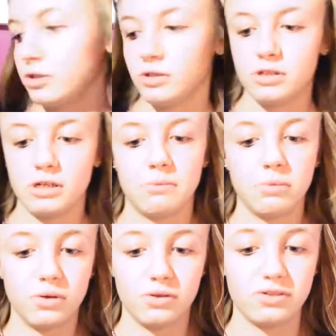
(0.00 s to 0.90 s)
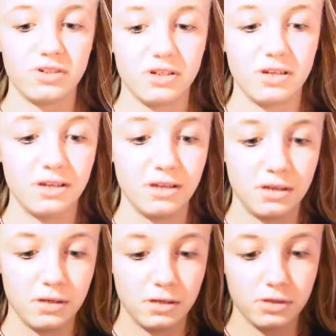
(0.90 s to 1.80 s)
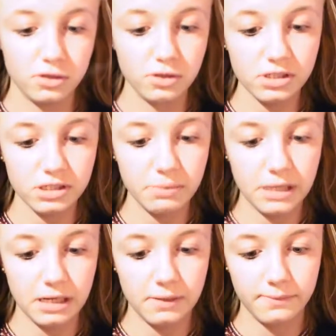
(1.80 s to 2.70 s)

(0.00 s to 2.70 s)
just going to put just a bit